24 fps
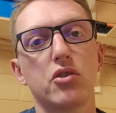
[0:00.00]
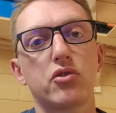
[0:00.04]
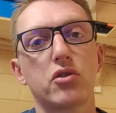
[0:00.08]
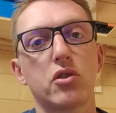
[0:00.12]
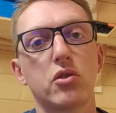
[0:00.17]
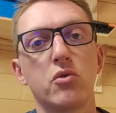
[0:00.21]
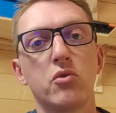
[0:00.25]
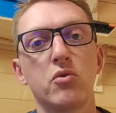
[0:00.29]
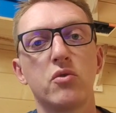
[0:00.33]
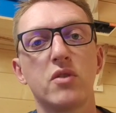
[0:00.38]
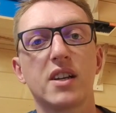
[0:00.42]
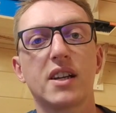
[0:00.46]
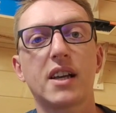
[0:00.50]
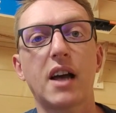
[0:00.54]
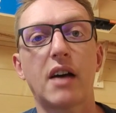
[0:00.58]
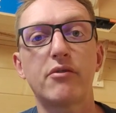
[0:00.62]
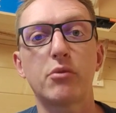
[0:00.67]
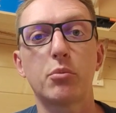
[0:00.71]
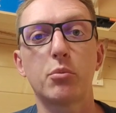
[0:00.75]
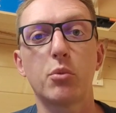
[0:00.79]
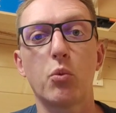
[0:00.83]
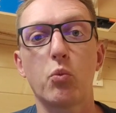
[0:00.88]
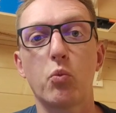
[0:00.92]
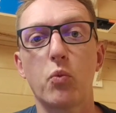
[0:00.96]
to the
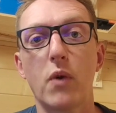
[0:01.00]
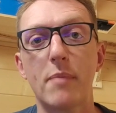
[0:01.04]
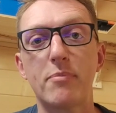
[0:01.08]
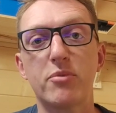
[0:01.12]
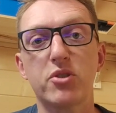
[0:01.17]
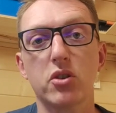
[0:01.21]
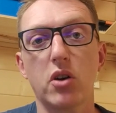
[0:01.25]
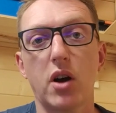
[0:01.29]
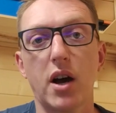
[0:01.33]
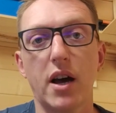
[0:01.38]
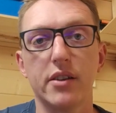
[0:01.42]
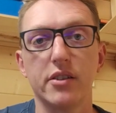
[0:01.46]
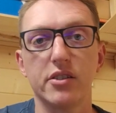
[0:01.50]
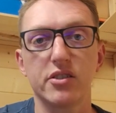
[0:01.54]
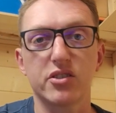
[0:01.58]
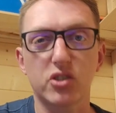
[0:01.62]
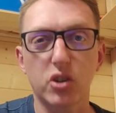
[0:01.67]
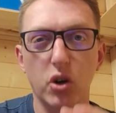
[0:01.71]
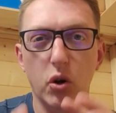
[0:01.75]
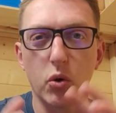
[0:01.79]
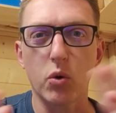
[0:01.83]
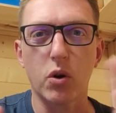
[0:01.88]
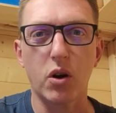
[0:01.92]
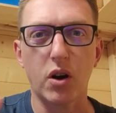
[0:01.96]
government website that's
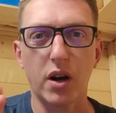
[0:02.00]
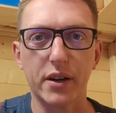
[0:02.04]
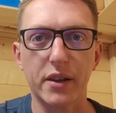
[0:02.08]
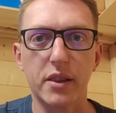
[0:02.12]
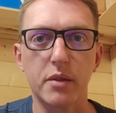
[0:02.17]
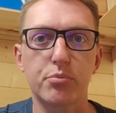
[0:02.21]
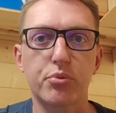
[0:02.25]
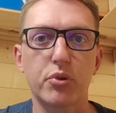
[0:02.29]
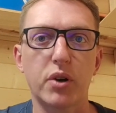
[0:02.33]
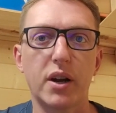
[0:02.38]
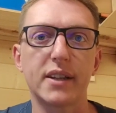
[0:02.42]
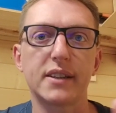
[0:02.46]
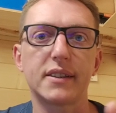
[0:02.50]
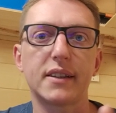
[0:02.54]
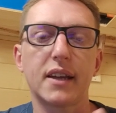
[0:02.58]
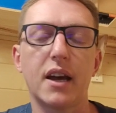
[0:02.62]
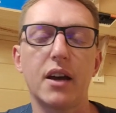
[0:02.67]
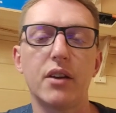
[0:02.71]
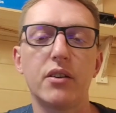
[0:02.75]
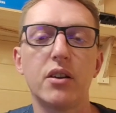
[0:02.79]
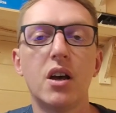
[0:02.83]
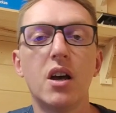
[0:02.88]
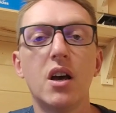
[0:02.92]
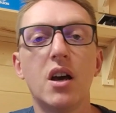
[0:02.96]
got all kind of the
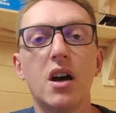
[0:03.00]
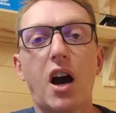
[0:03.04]
breakdown.